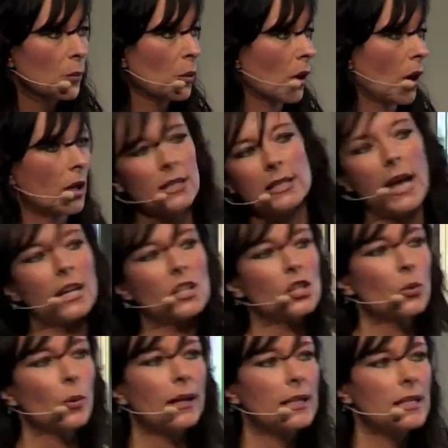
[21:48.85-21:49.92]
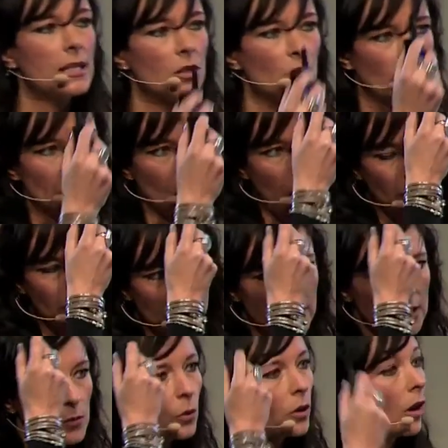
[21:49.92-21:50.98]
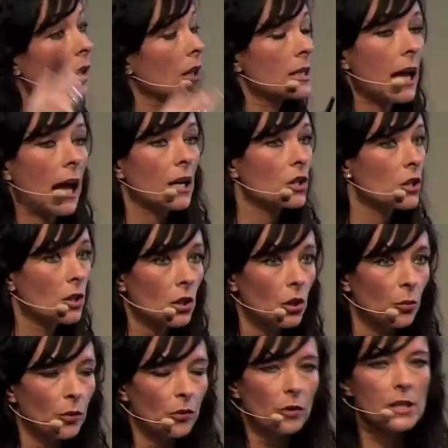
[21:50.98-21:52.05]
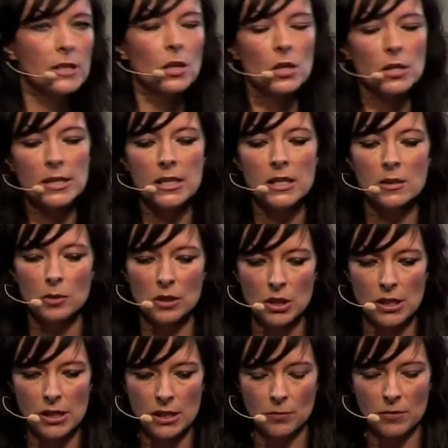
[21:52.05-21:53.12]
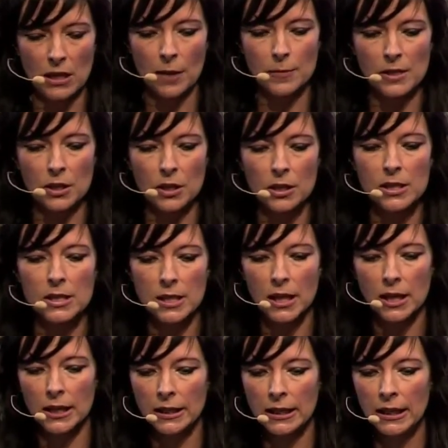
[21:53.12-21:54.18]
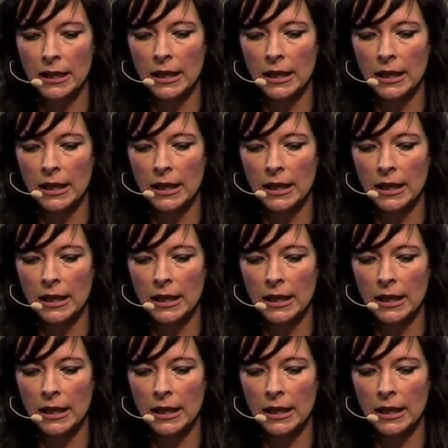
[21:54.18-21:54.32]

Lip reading: We're not attached to any district office. We're not attached to human resources, which is sometimes a concern.